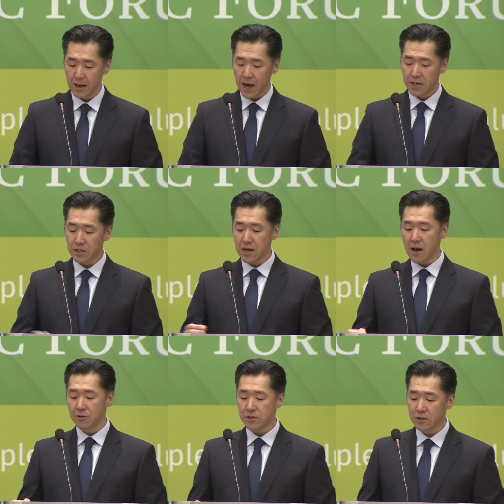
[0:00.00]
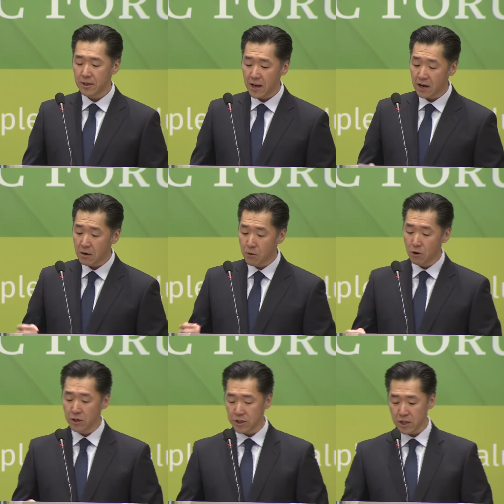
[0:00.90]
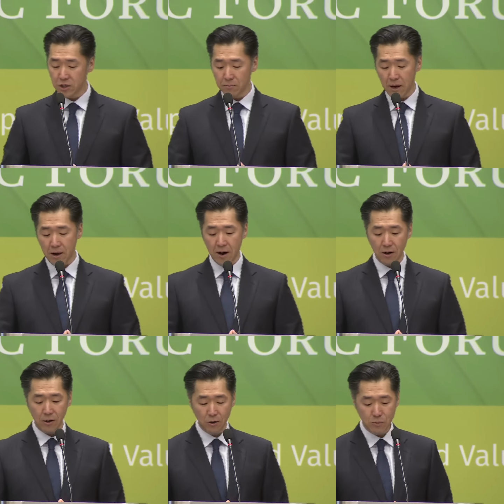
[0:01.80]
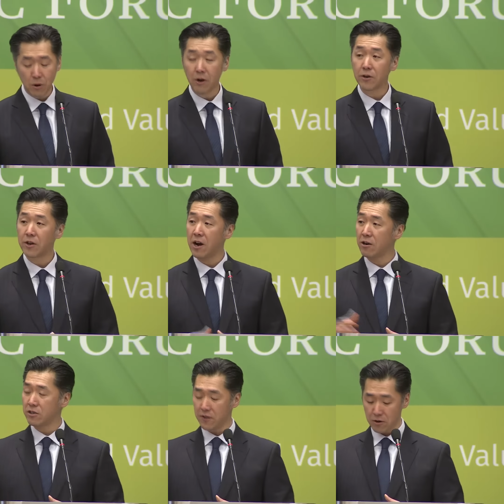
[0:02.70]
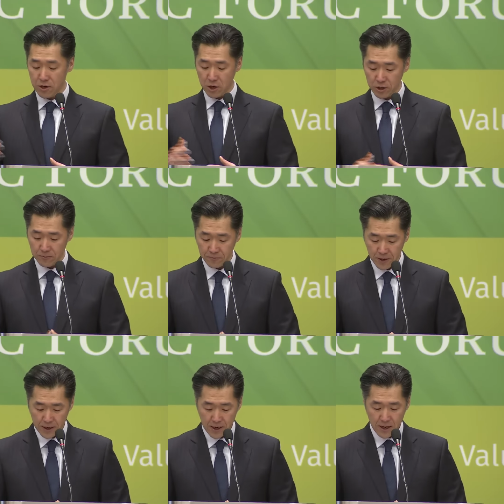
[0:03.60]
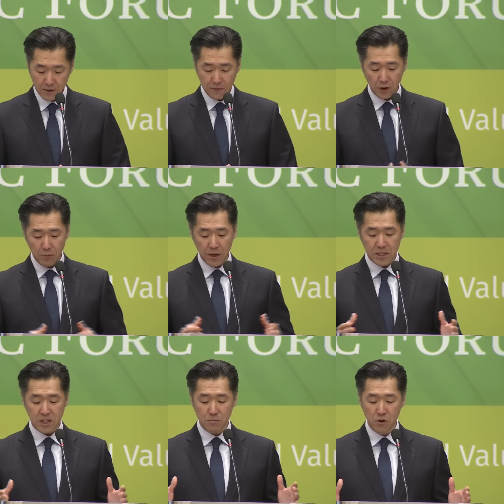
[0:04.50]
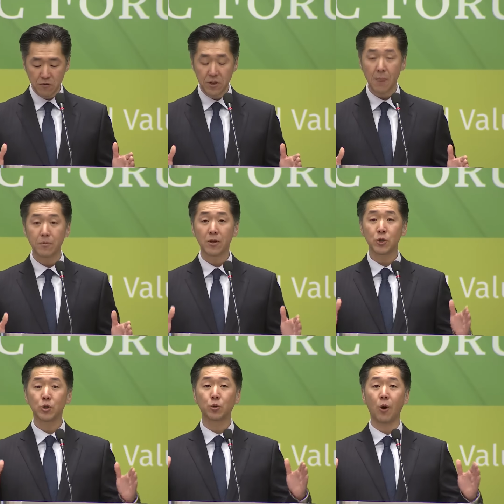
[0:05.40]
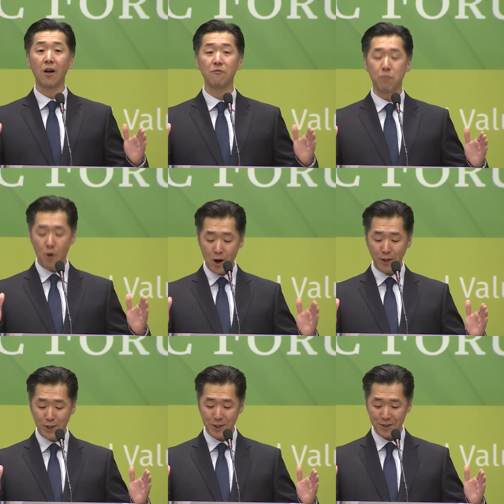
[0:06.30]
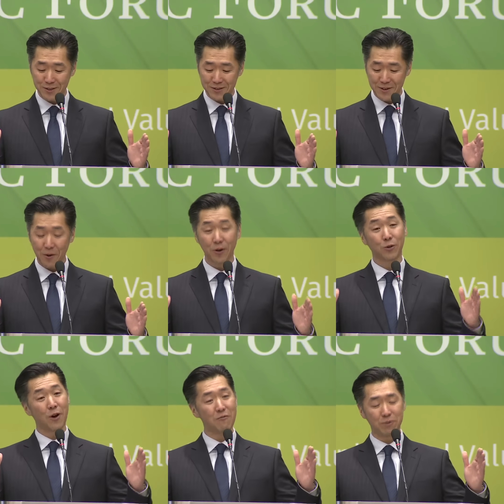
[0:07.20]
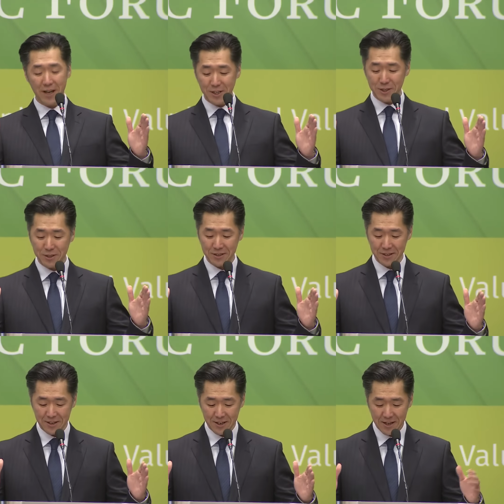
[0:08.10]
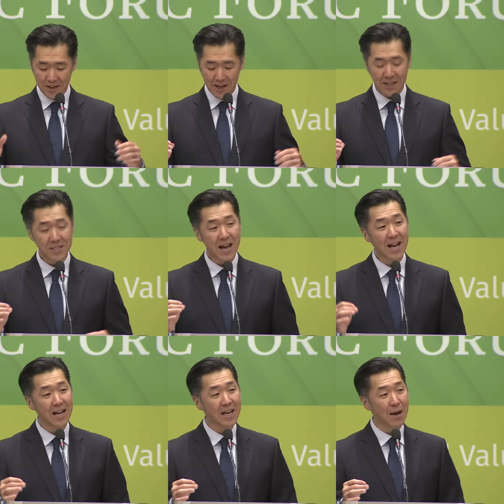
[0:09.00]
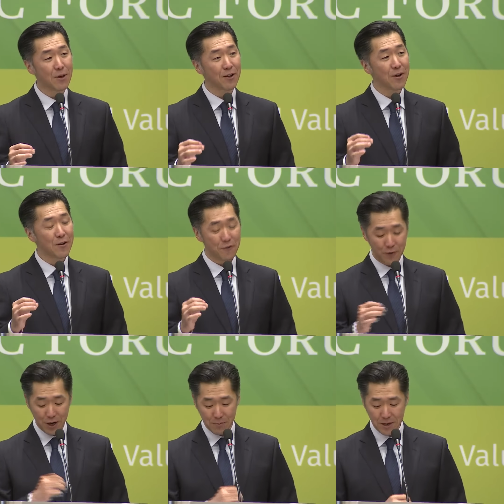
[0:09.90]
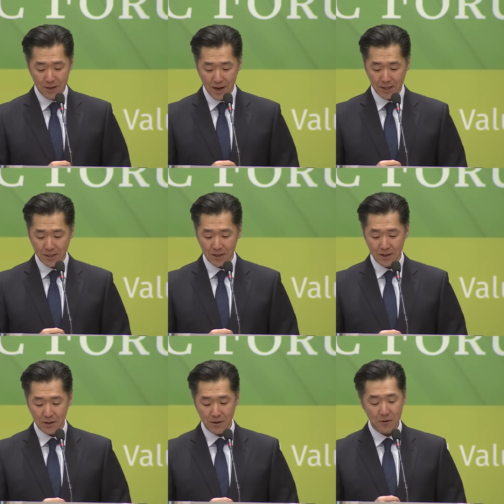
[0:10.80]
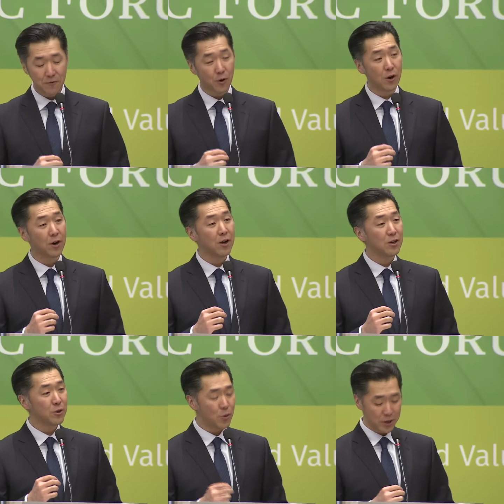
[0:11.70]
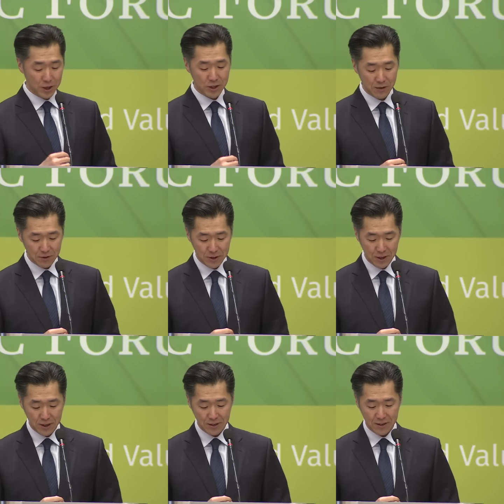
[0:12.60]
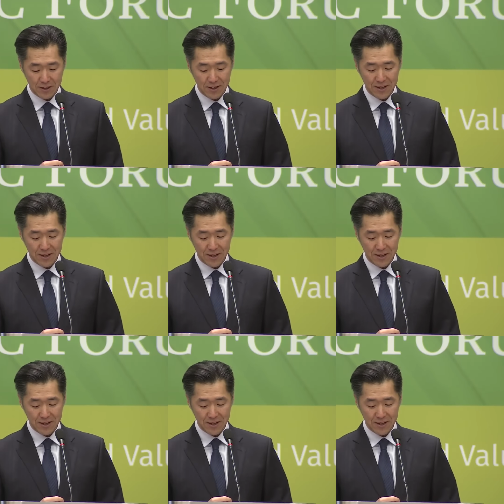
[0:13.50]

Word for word: As announced at our morning session by our close partner, the Heritage Foundation, the Philippines has moved up twelve points, or twelve places, in its Economic Freedom Index for twenty seventeen.